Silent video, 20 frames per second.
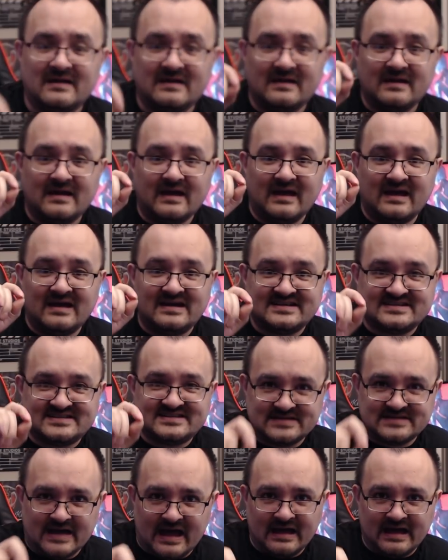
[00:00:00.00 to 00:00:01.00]

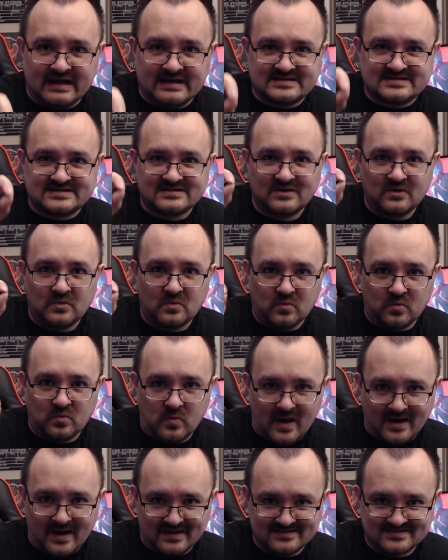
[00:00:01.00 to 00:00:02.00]
Exact
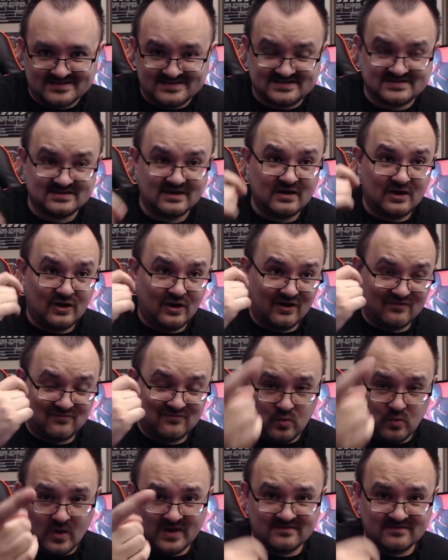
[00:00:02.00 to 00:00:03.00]
words of
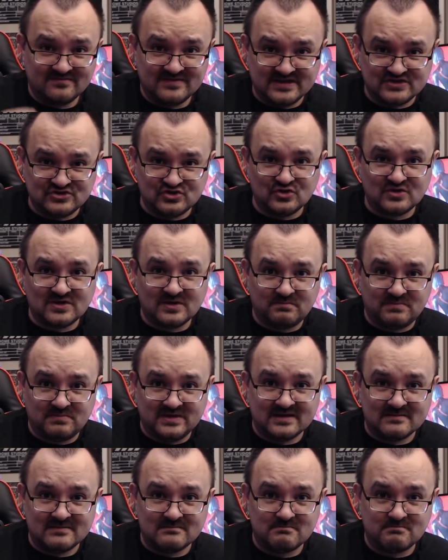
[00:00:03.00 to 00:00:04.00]
one of these
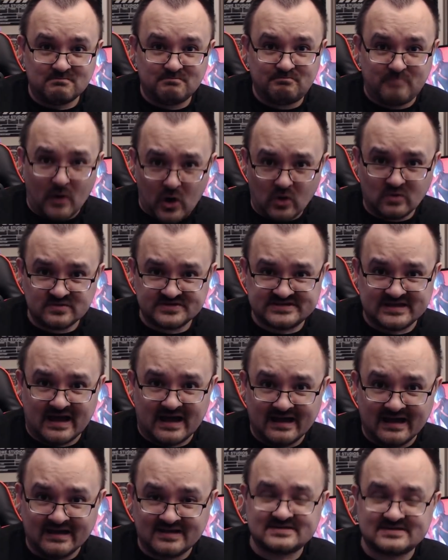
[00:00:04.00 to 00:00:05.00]
European ball
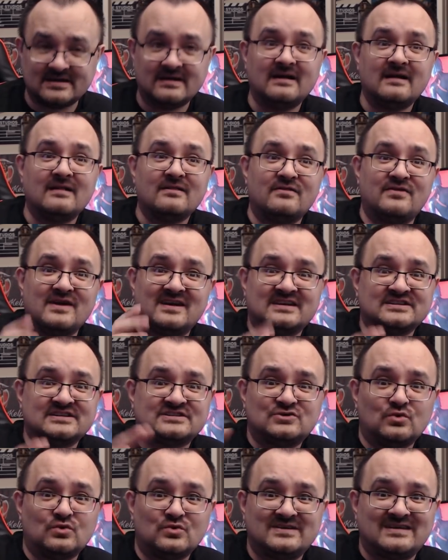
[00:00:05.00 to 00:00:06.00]
sacks. There is
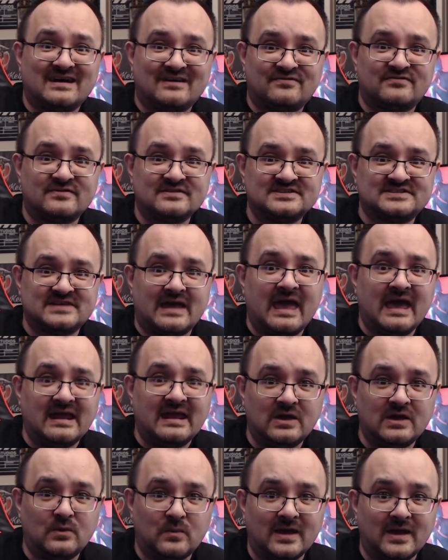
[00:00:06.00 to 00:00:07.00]
no difference
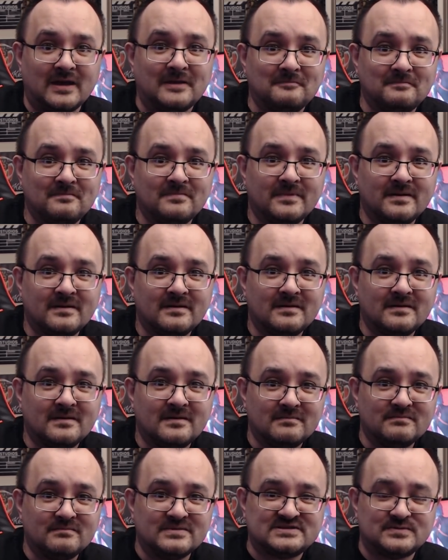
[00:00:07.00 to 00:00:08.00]
anyway
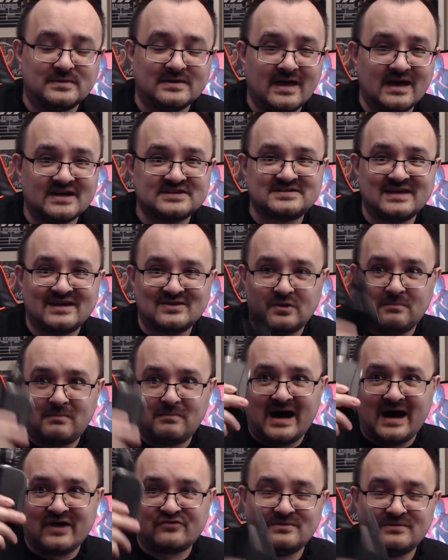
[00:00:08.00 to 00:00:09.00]
between external
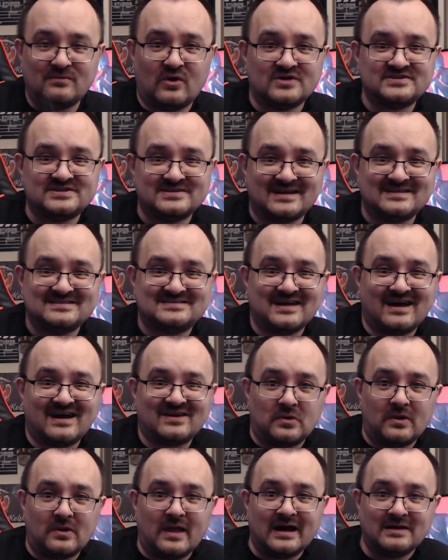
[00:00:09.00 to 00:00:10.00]
battery mods and
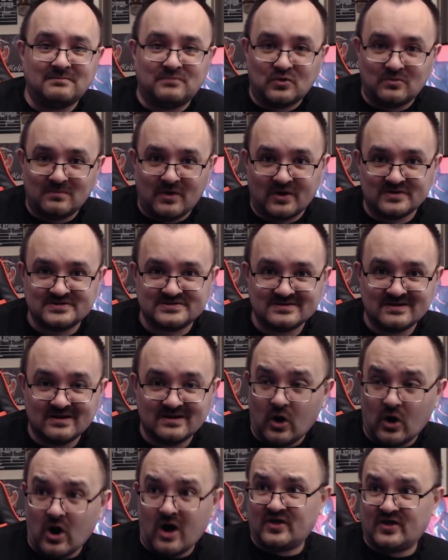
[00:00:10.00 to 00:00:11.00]
internal LiPo mods.
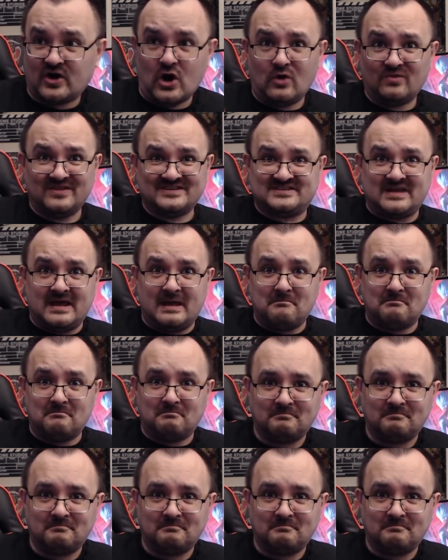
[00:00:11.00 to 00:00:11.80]
Oh, they're all the same.